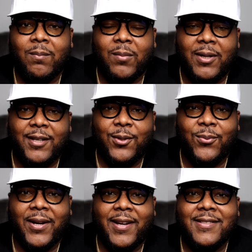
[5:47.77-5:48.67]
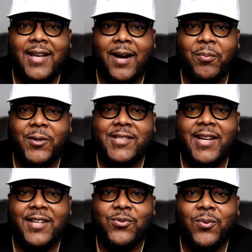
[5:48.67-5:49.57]
But anyways, I
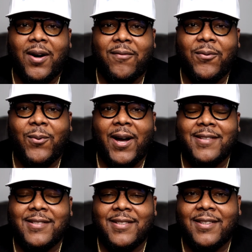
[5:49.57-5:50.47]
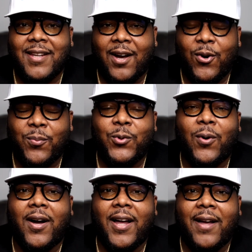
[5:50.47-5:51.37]
appreciate you all for watching. I hope you
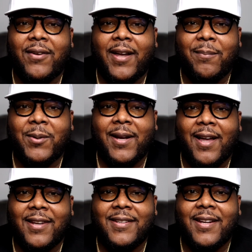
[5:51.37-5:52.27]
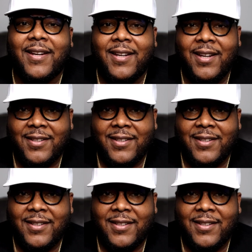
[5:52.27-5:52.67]
all have a happy holiday.